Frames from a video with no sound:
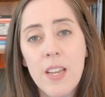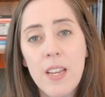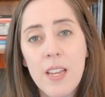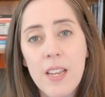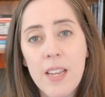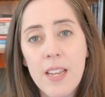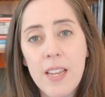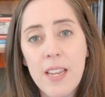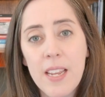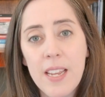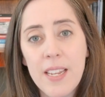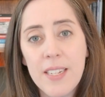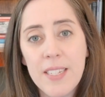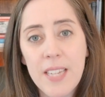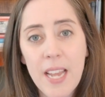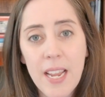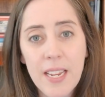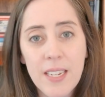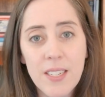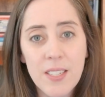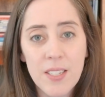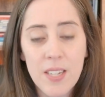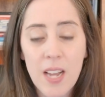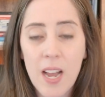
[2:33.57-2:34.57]
it
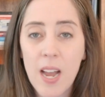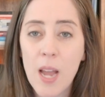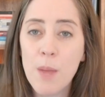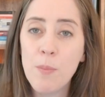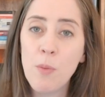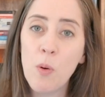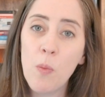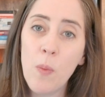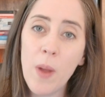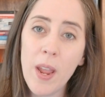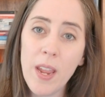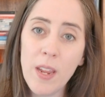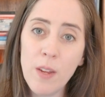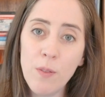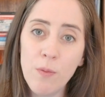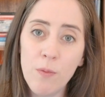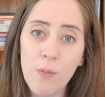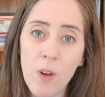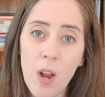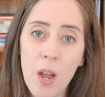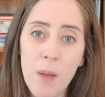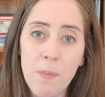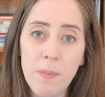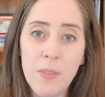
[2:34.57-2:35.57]
takes time away
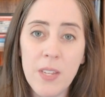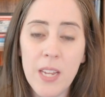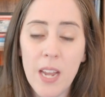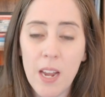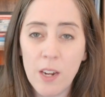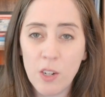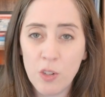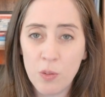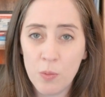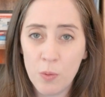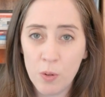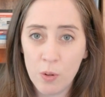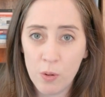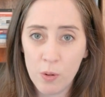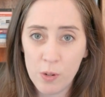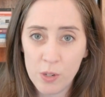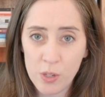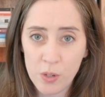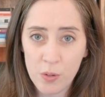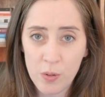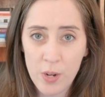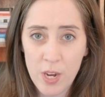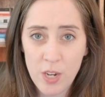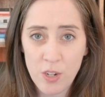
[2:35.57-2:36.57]
from the actual course
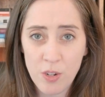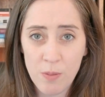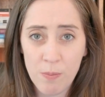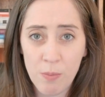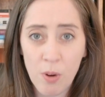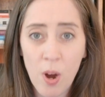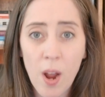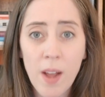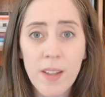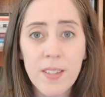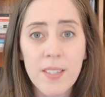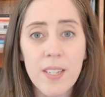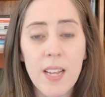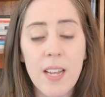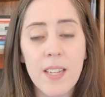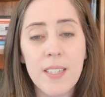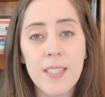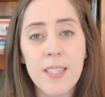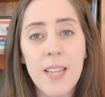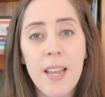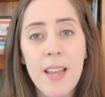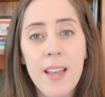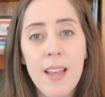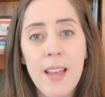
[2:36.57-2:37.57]
creation process
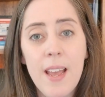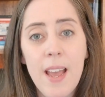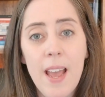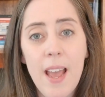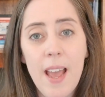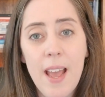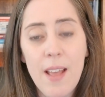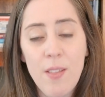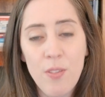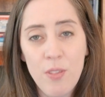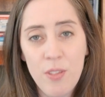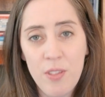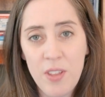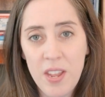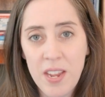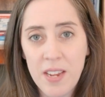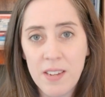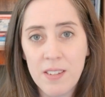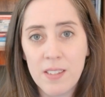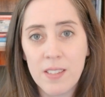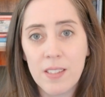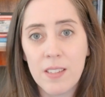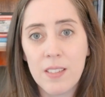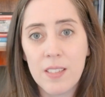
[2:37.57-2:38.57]
and
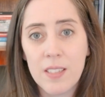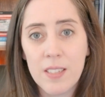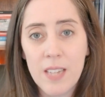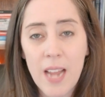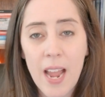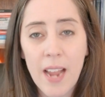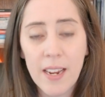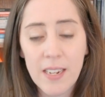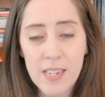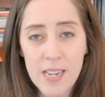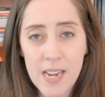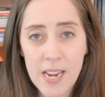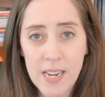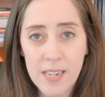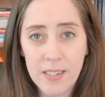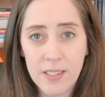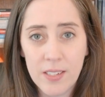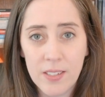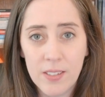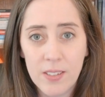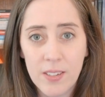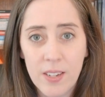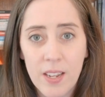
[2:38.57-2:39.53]
things stagnate.